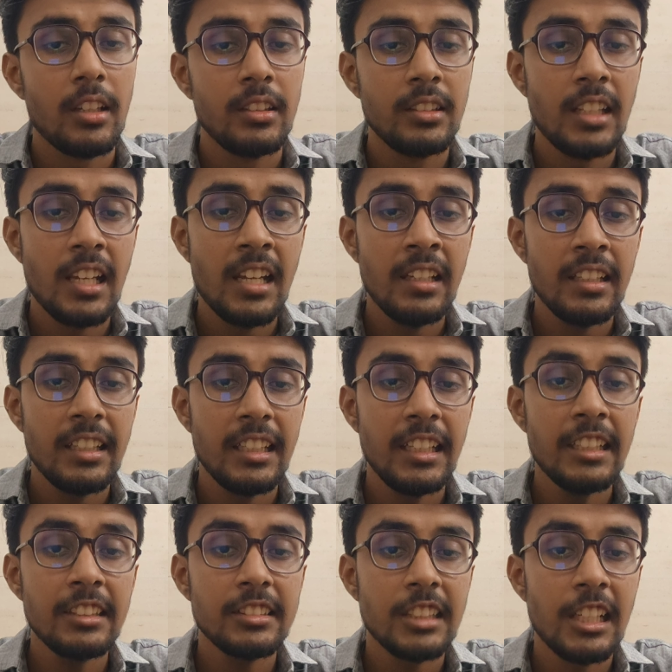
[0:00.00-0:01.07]
Then
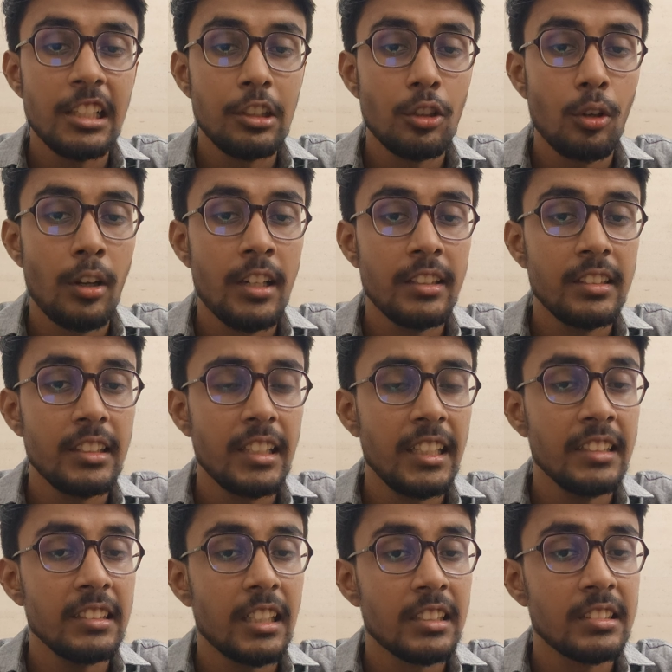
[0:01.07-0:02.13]
each centroid
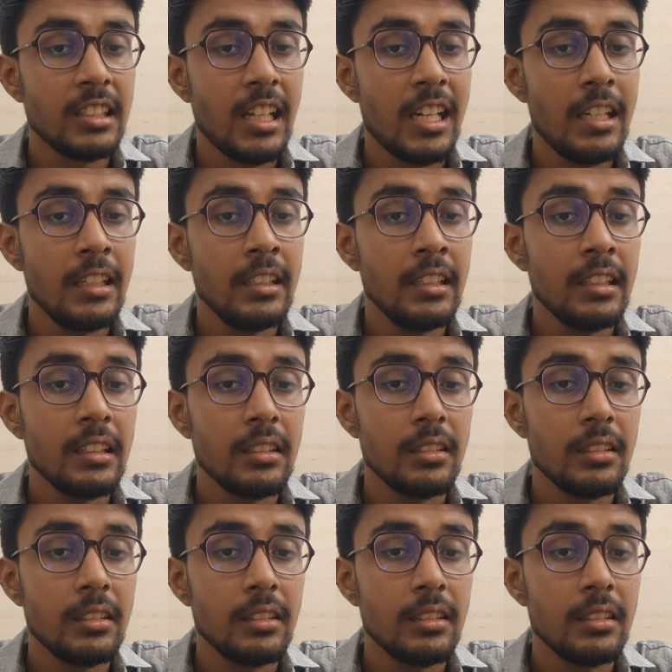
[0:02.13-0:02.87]
is assigned